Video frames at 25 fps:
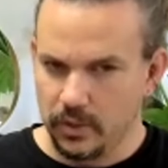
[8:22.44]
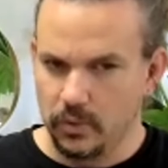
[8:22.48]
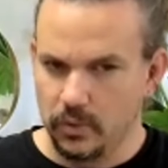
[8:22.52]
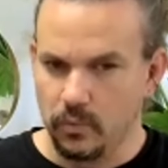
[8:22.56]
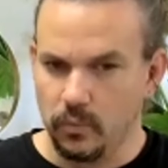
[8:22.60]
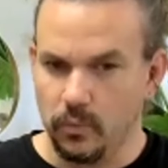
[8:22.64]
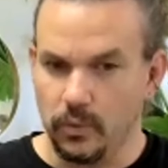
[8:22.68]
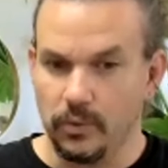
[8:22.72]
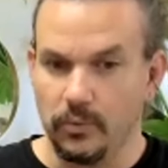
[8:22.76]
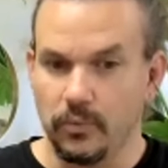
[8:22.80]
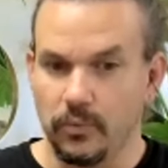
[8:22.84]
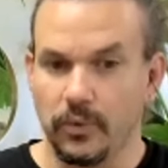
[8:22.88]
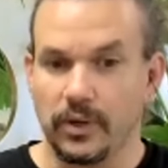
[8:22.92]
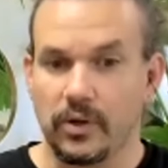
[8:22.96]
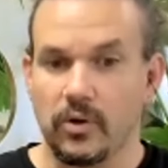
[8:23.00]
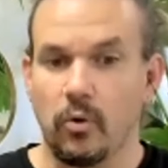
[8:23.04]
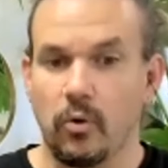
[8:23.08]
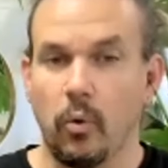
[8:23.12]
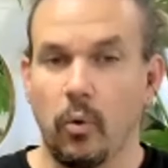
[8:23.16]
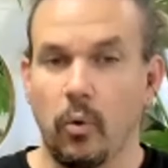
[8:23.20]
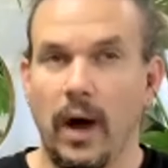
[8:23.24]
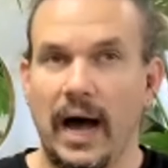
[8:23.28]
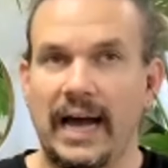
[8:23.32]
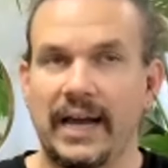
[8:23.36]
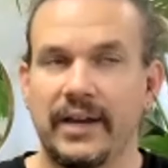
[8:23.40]
would
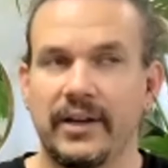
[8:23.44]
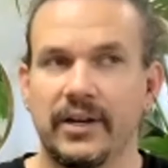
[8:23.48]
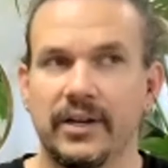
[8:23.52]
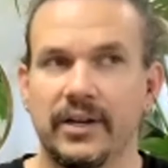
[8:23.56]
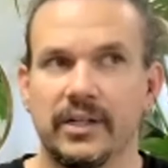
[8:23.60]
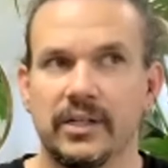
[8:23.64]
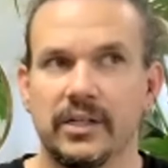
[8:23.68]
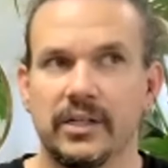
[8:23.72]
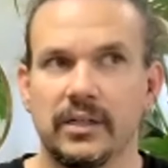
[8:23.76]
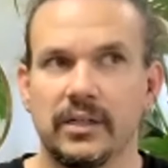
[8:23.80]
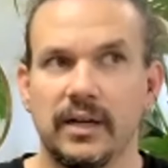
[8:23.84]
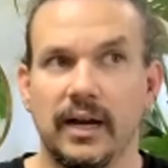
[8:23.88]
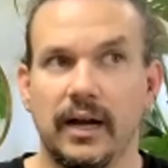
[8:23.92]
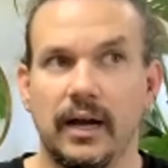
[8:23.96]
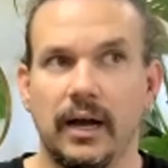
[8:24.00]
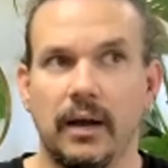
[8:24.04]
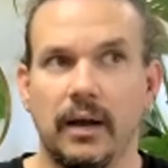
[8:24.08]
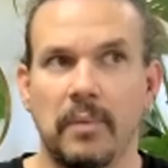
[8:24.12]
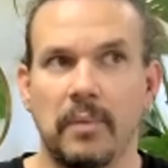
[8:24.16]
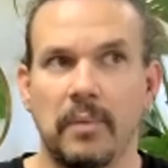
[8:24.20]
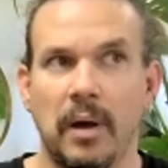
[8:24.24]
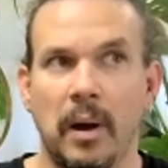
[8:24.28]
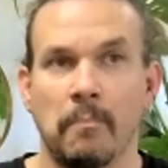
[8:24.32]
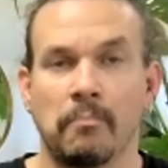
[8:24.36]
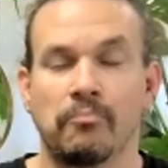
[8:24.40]
require
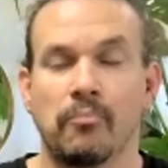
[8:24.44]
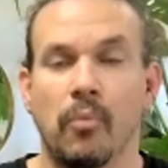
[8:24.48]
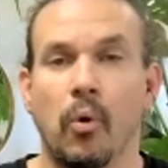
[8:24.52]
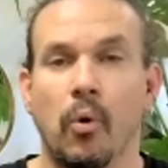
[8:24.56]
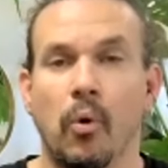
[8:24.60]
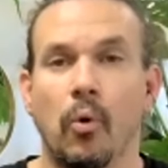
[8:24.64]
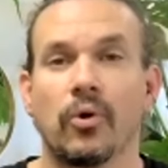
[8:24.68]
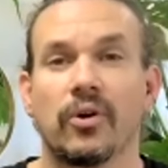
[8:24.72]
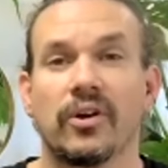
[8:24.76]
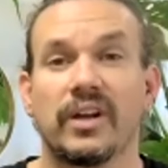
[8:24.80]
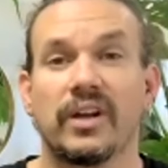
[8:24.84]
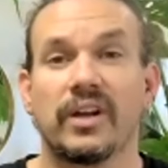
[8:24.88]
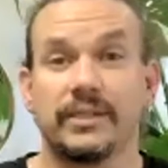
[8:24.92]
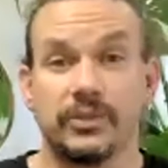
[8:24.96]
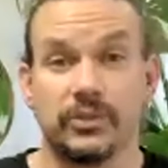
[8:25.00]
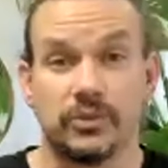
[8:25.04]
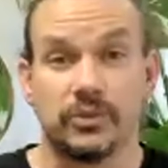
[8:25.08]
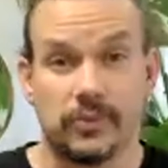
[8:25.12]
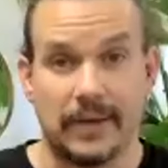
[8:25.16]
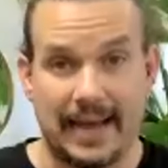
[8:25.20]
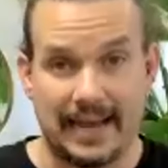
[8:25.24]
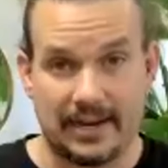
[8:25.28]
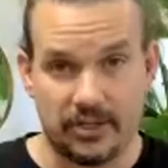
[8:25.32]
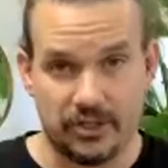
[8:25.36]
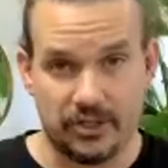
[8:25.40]
more
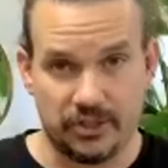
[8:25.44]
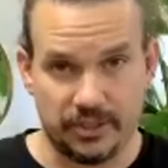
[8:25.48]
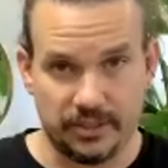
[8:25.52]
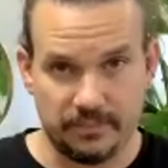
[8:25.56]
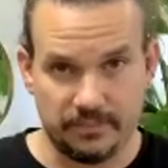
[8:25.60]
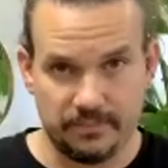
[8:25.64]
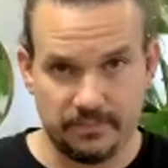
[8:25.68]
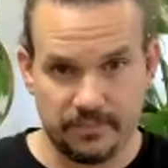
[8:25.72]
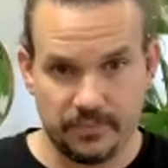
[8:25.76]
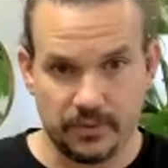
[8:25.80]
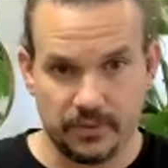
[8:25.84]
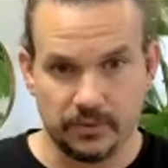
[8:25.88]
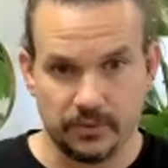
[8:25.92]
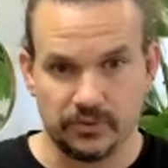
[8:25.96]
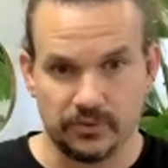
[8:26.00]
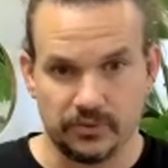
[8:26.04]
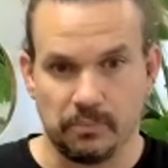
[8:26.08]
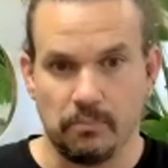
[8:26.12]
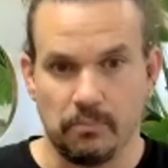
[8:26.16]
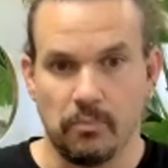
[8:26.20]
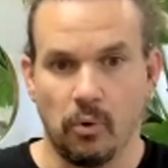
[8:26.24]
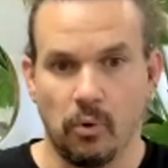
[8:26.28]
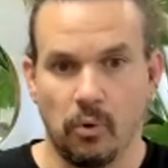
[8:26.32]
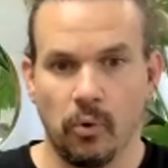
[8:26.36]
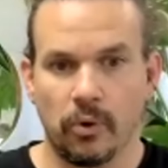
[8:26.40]
contraction. There's
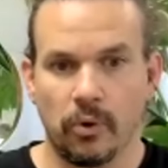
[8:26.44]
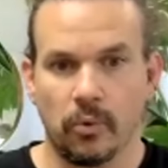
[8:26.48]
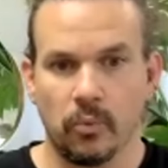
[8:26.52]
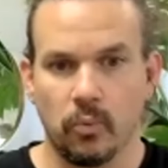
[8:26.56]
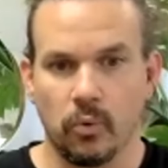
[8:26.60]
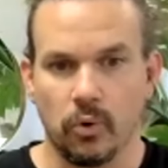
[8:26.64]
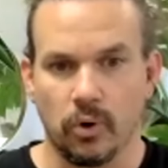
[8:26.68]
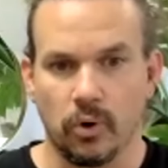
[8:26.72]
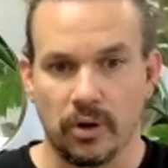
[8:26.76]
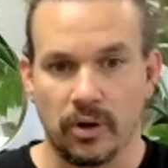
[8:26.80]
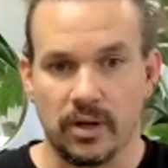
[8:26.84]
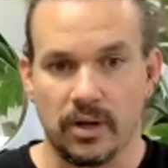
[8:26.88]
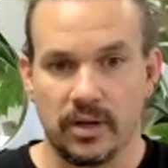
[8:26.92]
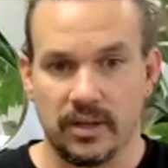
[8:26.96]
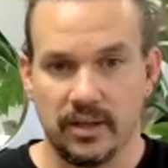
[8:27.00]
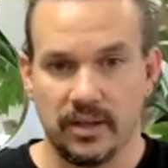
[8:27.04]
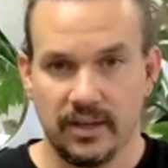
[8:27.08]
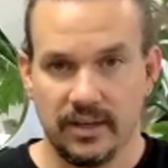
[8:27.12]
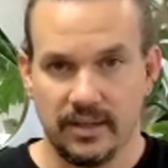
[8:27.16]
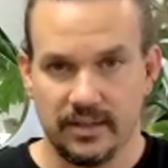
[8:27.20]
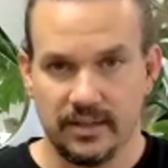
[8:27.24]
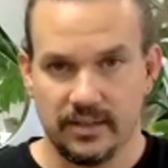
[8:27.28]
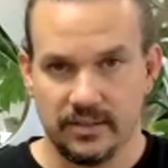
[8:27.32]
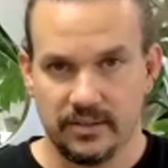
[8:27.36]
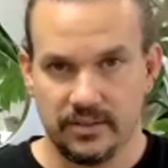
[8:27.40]
more work
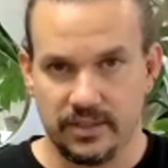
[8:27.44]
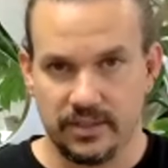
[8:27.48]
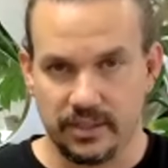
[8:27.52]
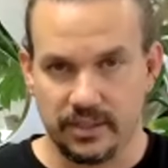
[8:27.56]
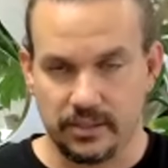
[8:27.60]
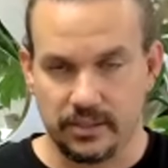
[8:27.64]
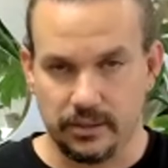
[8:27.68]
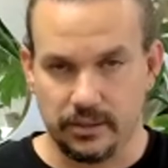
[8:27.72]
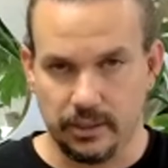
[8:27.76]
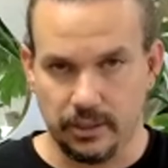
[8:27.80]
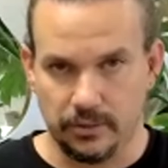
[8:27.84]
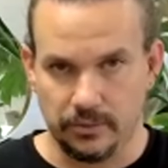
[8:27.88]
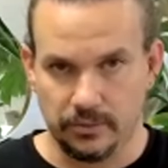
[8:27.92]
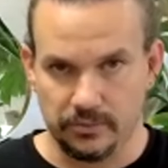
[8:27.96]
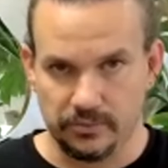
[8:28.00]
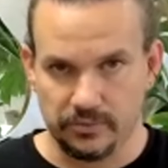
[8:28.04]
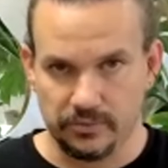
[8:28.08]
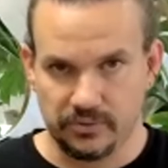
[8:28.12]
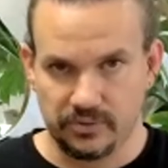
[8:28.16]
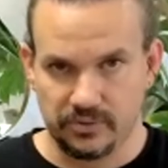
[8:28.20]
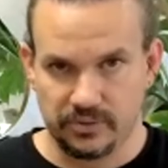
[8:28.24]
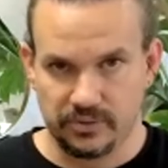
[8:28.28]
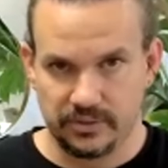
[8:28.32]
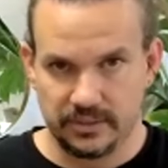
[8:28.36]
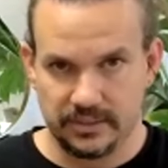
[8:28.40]
to
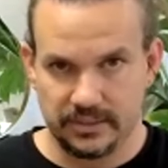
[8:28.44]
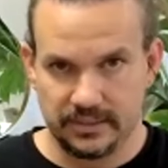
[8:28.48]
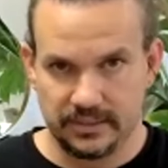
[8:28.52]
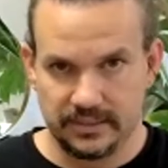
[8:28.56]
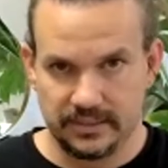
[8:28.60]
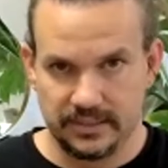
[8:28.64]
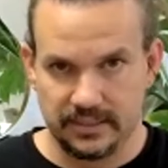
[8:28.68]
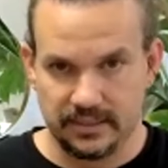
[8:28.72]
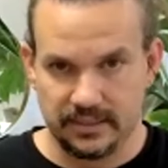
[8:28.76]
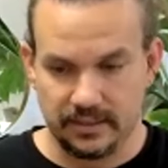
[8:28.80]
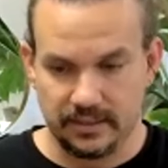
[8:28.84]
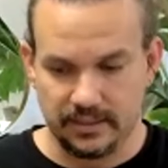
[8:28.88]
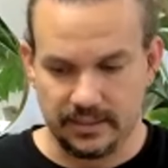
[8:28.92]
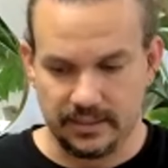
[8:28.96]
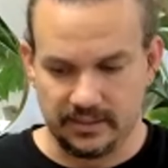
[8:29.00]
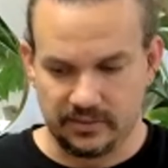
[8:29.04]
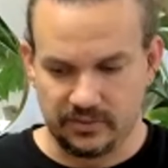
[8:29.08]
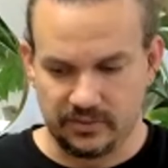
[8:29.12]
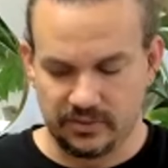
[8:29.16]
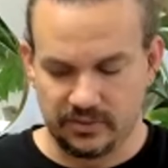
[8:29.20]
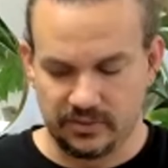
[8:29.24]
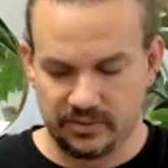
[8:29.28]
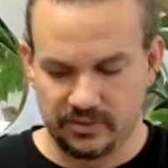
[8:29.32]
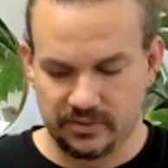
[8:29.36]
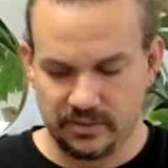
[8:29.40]
close to
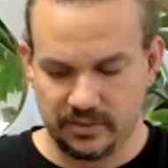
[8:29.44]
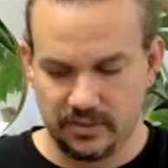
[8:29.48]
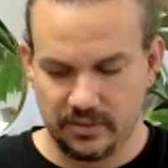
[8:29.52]
this.